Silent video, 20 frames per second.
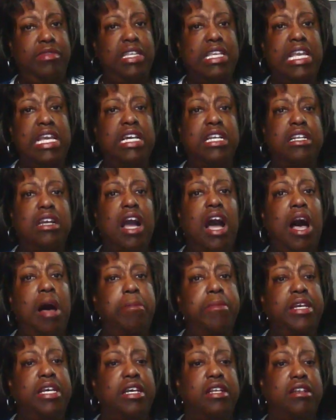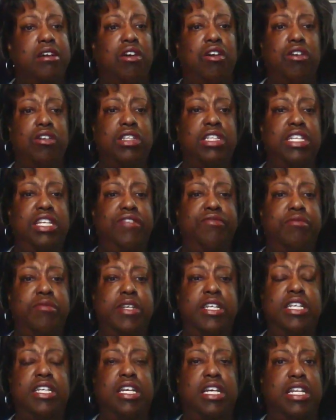and comment or leave
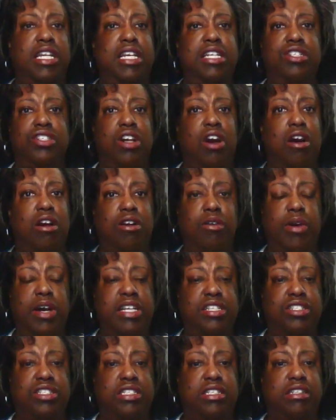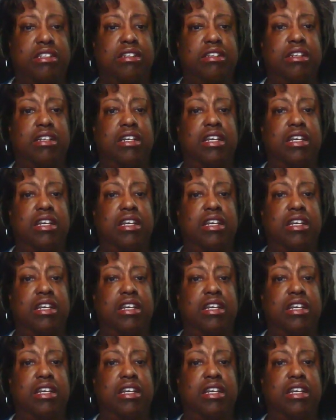me an HR question.